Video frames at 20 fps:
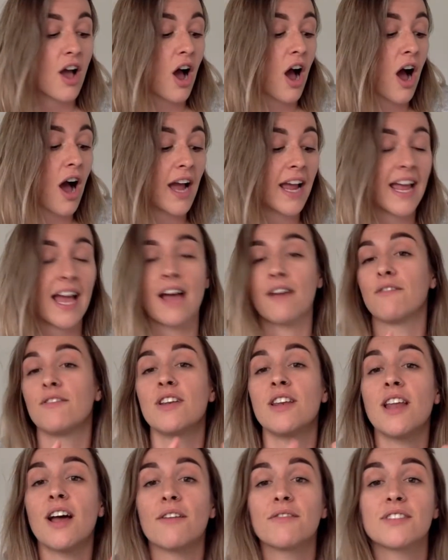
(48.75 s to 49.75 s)
I have
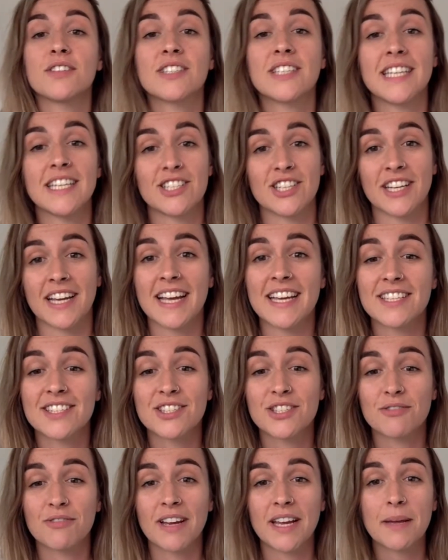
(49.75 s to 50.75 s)
loved teaching
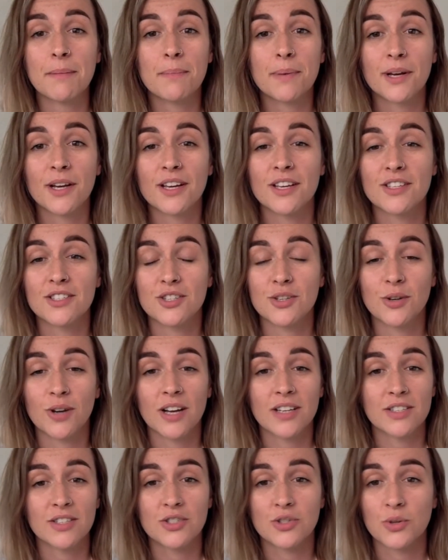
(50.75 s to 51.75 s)
history because you
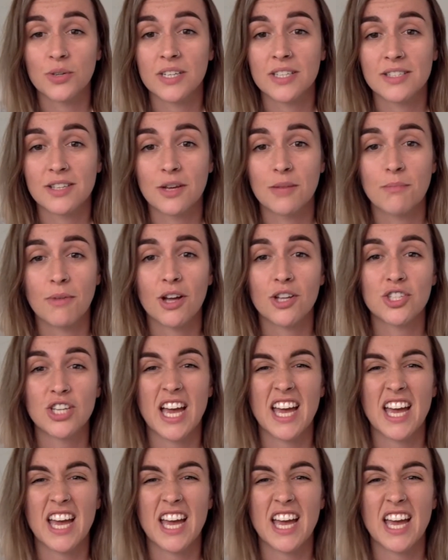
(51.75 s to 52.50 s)
guys enjoyed it so much,